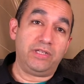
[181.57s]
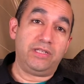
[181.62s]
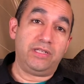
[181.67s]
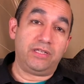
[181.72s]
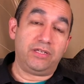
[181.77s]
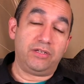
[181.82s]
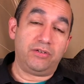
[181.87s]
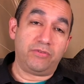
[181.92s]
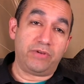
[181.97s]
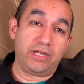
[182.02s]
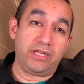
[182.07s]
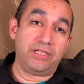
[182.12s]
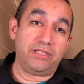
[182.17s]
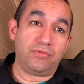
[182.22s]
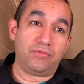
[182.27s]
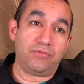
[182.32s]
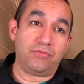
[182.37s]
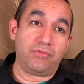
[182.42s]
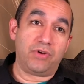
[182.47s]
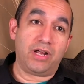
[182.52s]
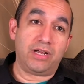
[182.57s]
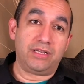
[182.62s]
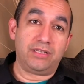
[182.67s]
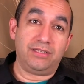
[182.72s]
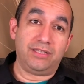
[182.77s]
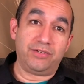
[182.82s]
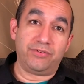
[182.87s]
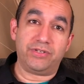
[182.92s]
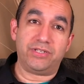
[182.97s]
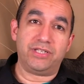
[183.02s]
the greatest rock
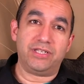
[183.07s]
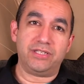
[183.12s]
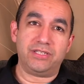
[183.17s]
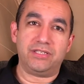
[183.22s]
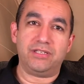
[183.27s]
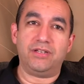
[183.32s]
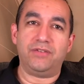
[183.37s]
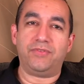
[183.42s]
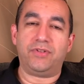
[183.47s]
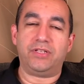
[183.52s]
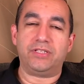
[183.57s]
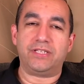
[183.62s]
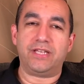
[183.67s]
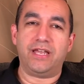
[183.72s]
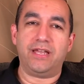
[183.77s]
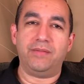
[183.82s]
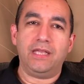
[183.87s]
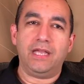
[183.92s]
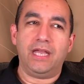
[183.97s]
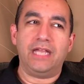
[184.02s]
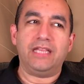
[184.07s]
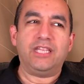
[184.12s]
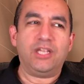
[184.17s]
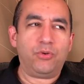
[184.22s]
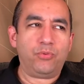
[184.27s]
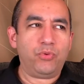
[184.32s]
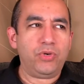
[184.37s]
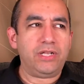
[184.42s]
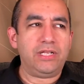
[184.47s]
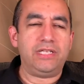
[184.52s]
lyricist of all time. And they'll
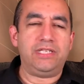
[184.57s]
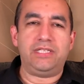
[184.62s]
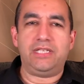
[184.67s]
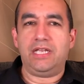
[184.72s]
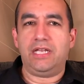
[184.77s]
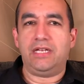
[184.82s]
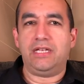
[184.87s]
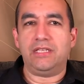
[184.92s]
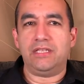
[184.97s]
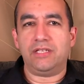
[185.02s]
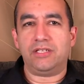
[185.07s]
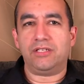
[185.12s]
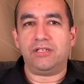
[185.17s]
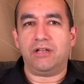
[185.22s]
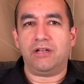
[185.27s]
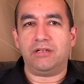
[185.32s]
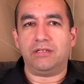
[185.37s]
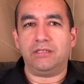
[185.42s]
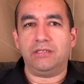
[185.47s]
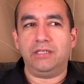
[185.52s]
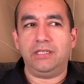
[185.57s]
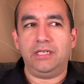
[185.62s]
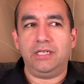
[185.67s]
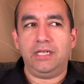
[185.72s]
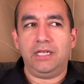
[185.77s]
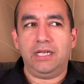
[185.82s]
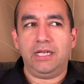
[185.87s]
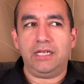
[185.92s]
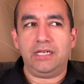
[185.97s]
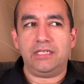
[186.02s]
really see it in this song.
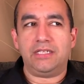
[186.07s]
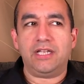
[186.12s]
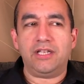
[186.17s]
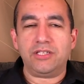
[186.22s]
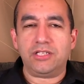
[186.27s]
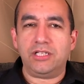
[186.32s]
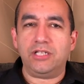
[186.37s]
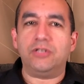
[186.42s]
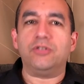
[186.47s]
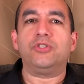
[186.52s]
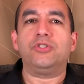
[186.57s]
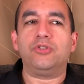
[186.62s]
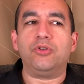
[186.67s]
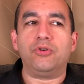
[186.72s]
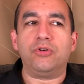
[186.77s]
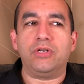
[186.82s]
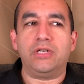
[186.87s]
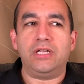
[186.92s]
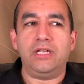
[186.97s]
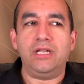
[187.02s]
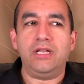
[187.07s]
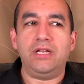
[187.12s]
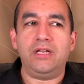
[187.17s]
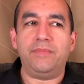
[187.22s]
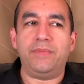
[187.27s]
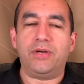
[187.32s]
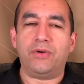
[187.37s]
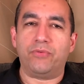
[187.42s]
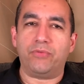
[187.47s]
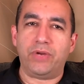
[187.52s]
And it tells a little story
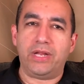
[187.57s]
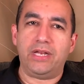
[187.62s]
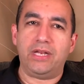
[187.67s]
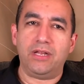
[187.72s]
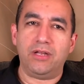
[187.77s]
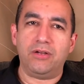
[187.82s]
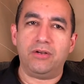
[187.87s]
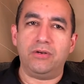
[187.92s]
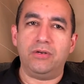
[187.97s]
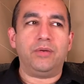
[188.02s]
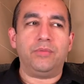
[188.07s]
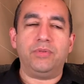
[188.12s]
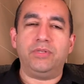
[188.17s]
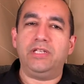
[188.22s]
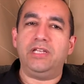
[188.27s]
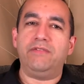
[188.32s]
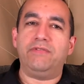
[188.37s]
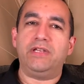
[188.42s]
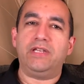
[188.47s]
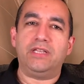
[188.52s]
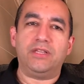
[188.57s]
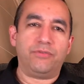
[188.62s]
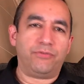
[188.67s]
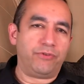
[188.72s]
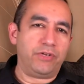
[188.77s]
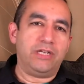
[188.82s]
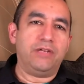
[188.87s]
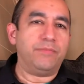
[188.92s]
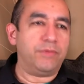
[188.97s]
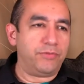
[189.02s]
about radio, believing in the
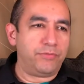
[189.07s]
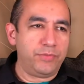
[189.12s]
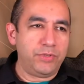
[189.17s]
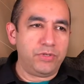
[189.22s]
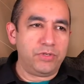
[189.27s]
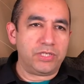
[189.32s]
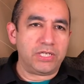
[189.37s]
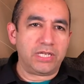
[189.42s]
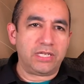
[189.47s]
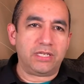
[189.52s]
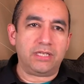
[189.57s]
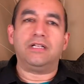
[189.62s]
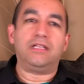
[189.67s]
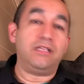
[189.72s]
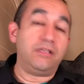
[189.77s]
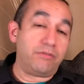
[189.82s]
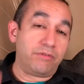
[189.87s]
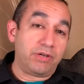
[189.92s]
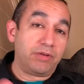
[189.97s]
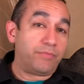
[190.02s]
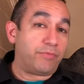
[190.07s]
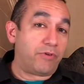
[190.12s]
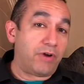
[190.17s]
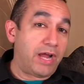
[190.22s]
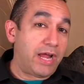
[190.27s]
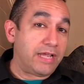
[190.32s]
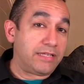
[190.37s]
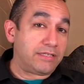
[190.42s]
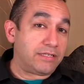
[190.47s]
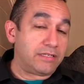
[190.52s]
freedom of music, glittering
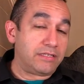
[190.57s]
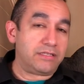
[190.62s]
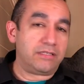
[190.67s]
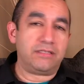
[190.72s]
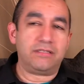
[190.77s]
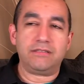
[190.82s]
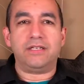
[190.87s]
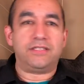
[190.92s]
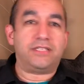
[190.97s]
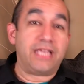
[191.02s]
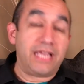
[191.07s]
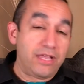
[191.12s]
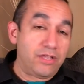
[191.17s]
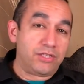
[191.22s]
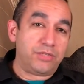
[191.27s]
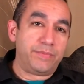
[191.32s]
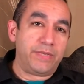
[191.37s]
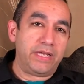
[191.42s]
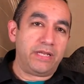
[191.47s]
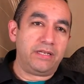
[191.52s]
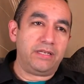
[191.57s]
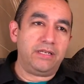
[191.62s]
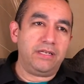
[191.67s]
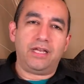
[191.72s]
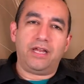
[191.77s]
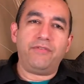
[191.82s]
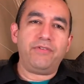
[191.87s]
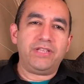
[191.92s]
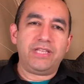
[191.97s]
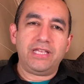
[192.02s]
prizes, salesmen,
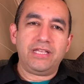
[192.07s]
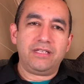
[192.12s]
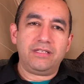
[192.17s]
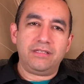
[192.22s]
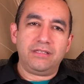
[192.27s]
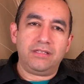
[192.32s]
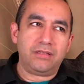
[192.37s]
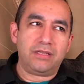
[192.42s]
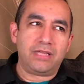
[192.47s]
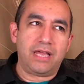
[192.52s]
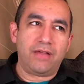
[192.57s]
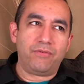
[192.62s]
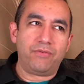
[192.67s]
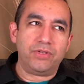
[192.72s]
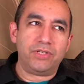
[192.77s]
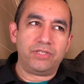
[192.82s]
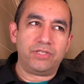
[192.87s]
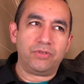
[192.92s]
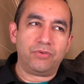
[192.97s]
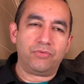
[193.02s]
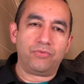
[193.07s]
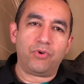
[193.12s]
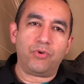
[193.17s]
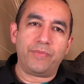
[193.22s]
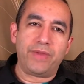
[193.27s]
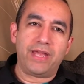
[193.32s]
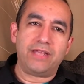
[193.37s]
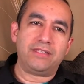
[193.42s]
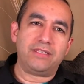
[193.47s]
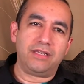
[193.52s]
everything that was
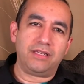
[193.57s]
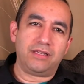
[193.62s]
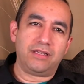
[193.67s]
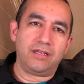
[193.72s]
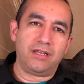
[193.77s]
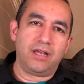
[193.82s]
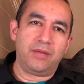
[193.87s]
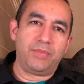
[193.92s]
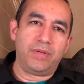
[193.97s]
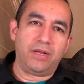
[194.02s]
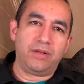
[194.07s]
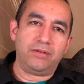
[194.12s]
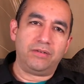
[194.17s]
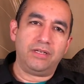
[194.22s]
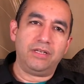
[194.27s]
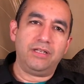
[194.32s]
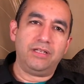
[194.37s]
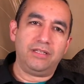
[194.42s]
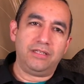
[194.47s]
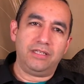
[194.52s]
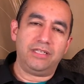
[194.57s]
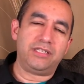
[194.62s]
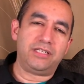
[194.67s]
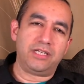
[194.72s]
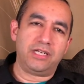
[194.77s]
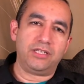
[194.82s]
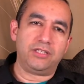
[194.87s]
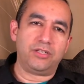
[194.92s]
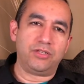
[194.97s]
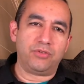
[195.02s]
romantic about
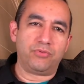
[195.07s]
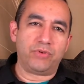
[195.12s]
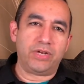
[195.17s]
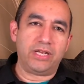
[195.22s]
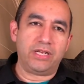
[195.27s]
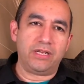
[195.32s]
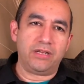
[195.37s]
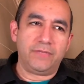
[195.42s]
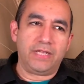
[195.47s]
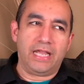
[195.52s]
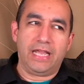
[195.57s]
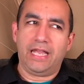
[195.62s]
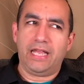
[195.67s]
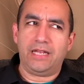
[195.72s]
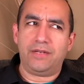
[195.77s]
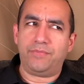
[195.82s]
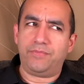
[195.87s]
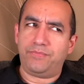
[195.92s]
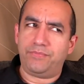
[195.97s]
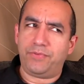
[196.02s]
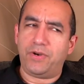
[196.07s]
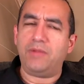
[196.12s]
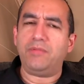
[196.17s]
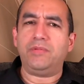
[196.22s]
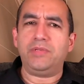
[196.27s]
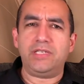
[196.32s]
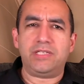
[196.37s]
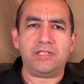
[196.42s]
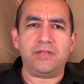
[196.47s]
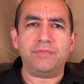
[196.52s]
listening to the radio. And
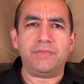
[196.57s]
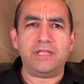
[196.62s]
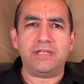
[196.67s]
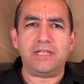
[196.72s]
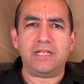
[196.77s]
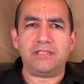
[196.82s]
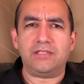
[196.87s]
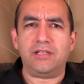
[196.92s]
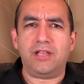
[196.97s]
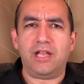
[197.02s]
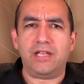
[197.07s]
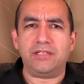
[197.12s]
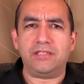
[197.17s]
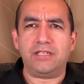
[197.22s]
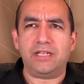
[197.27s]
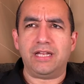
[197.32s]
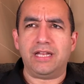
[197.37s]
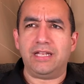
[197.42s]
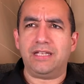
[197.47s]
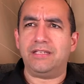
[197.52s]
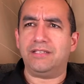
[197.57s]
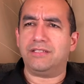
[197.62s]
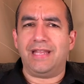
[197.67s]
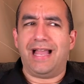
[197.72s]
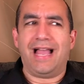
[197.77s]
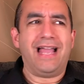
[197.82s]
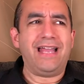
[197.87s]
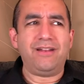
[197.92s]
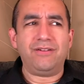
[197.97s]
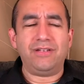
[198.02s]
probably something that's lost today because
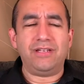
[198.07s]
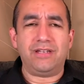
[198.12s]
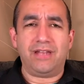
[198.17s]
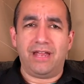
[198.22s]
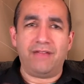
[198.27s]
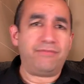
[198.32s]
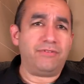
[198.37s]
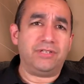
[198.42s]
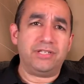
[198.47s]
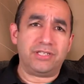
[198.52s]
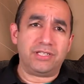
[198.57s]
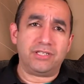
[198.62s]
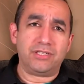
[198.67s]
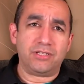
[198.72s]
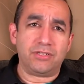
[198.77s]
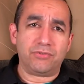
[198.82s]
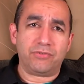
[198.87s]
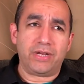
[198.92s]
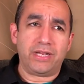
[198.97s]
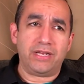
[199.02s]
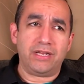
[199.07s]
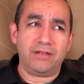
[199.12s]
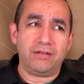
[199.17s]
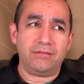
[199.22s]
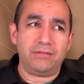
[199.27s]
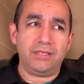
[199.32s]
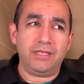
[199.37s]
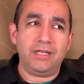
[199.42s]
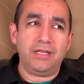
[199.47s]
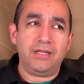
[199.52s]
I don't ever listen to the radio
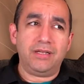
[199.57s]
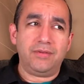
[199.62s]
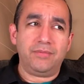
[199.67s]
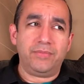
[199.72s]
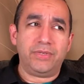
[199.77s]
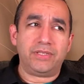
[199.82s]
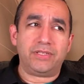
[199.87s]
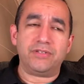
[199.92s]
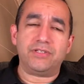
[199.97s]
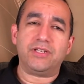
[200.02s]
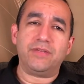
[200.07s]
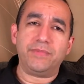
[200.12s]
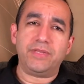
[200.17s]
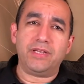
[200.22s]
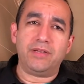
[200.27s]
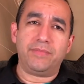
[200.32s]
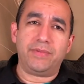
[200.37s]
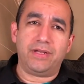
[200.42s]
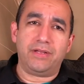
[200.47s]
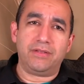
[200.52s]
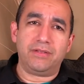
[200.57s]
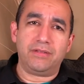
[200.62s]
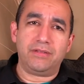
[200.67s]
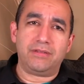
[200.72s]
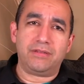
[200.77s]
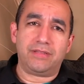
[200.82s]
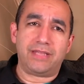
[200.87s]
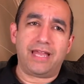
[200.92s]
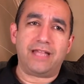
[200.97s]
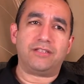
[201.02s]
but there's something about
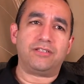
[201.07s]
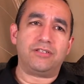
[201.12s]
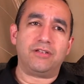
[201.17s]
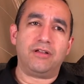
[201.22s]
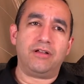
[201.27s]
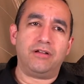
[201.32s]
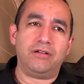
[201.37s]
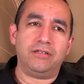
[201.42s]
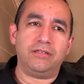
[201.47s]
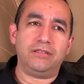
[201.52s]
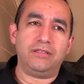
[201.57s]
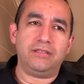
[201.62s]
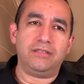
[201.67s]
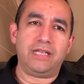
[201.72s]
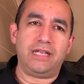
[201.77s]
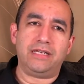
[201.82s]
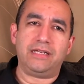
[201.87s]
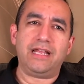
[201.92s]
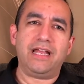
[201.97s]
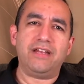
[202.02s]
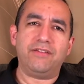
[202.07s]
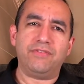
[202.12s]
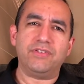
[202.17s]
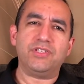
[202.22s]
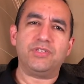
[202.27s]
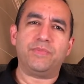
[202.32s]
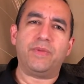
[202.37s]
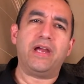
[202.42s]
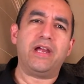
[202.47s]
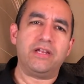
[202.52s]
that song that kind of
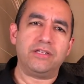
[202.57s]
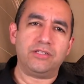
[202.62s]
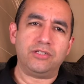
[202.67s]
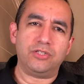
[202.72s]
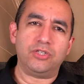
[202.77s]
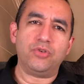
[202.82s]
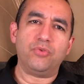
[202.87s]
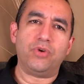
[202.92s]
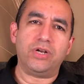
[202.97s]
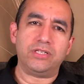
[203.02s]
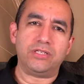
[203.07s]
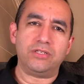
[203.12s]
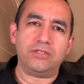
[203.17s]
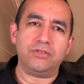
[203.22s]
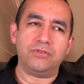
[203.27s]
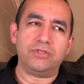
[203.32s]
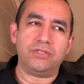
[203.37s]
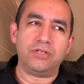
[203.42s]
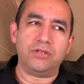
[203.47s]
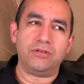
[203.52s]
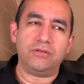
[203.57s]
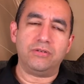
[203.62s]
inspires you to want to do so.